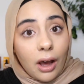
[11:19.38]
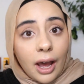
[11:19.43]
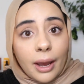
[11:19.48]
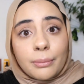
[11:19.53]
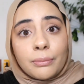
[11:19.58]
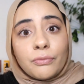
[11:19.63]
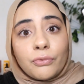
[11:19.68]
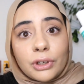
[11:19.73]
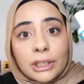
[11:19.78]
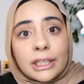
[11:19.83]

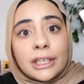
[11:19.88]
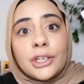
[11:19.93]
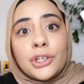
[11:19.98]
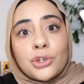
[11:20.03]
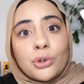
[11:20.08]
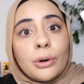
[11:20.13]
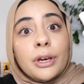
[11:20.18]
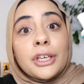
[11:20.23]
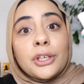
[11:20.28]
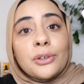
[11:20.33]
I'm really
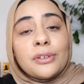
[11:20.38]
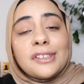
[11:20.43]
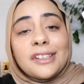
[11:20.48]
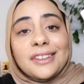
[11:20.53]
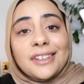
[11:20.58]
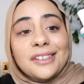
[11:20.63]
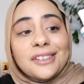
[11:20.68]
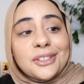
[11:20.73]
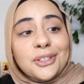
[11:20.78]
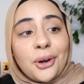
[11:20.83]
enjoying
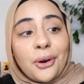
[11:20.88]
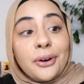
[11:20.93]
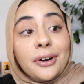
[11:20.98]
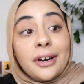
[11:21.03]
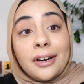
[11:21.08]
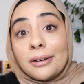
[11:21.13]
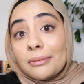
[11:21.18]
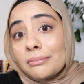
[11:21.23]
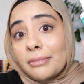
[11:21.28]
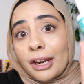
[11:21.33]
using this
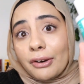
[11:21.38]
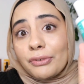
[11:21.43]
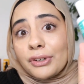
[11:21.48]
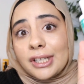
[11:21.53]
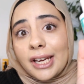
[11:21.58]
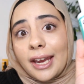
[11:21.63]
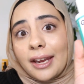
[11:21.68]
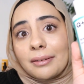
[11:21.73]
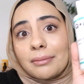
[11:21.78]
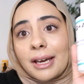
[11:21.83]
toner every
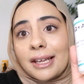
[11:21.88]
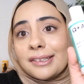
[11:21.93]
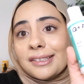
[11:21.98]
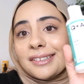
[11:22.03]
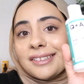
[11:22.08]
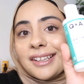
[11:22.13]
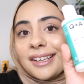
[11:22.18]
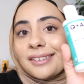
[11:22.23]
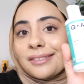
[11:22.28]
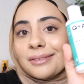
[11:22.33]
day. As
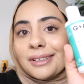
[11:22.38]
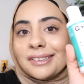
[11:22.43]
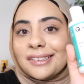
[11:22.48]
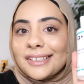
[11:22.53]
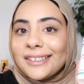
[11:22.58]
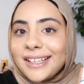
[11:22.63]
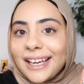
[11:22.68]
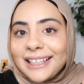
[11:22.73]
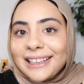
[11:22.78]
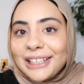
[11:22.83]
it says, it's
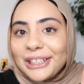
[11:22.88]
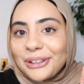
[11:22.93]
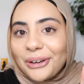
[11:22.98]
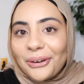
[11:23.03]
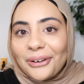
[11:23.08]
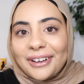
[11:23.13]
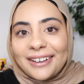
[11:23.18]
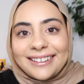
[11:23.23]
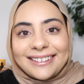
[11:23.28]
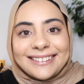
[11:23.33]
a daily
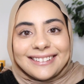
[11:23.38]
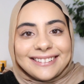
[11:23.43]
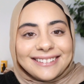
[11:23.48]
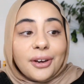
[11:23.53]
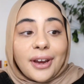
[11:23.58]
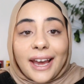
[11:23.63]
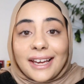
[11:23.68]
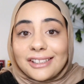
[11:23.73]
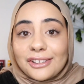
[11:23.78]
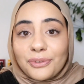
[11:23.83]
toner.
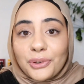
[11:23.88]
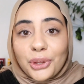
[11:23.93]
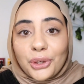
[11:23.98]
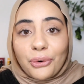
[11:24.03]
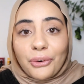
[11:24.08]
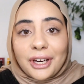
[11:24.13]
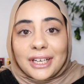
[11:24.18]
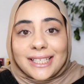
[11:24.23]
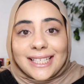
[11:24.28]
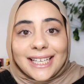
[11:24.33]
So as for the
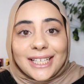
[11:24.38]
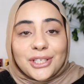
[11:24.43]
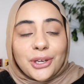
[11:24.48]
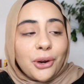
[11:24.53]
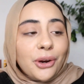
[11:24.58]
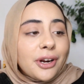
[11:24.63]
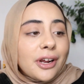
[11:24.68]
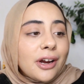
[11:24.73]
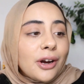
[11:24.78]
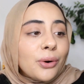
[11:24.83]
green tea
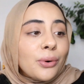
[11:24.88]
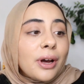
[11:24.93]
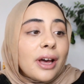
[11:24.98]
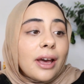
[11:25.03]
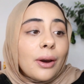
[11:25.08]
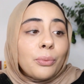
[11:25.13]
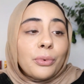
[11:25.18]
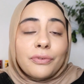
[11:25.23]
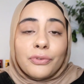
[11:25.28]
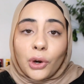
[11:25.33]
toner,
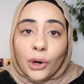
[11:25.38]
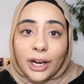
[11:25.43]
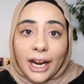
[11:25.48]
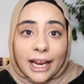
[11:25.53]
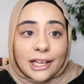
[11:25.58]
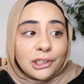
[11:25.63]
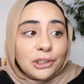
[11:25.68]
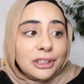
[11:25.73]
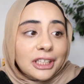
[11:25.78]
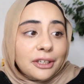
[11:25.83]
we've got
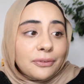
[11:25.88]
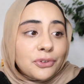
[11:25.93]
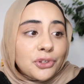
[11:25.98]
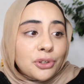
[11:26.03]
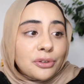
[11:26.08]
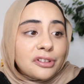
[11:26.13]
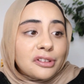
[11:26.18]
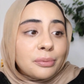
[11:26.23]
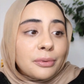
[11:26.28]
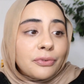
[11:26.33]
aloe leaf
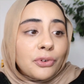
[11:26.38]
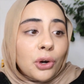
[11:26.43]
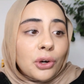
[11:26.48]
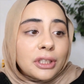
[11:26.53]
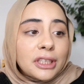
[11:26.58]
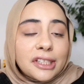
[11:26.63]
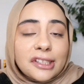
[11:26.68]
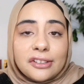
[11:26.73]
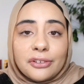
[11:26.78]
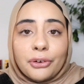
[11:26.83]
juice, we've got
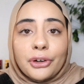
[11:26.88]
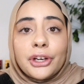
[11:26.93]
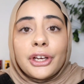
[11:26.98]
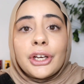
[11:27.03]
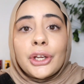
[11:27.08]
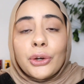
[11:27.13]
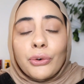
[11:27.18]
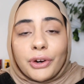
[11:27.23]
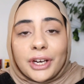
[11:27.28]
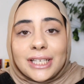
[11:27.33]

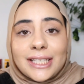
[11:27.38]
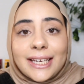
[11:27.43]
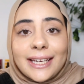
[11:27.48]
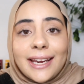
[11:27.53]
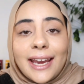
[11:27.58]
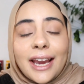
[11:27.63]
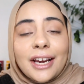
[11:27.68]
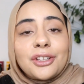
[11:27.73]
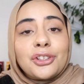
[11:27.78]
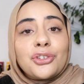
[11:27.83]
glycerin, green
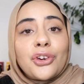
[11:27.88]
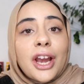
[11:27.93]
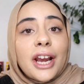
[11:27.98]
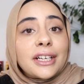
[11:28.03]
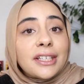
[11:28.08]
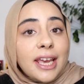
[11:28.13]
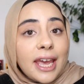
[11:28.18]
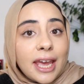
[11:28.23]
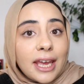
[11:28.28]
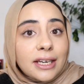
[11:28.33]
tea
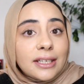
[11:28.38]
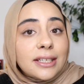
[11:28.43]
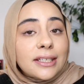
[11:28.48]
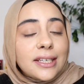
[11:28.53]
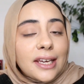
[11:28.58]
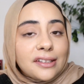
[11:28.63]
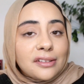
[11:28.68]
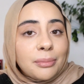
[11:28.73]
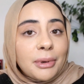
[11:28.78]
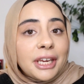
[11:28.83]
extract, and
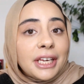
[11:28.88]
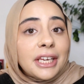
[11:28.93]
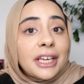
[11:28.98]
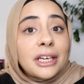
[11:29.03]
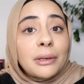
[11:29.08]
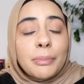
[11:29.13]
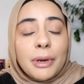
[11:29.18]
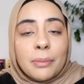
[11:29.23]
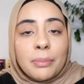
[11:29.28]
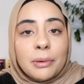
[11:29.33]

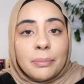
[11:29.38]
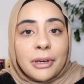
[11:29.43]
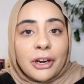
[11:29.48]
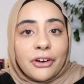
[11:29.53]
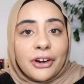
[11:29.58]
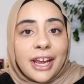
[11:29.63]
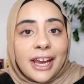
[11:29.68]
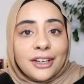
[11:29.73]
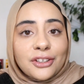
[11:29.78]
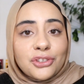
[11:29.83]
Tasmanian
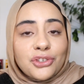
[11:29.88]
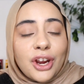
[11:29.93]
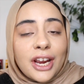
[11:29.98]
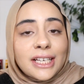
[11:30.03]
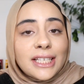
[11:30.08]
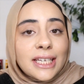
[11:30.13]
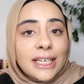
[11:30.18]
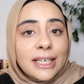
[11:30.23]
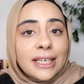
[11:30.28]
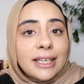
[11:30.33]
pepperberry
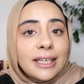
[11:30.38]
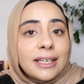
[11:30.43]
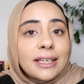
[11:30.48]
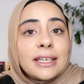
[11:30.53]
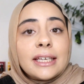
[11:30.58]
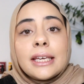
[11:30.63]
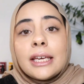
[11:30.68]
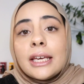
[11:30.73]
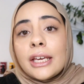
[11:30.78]
extract in here.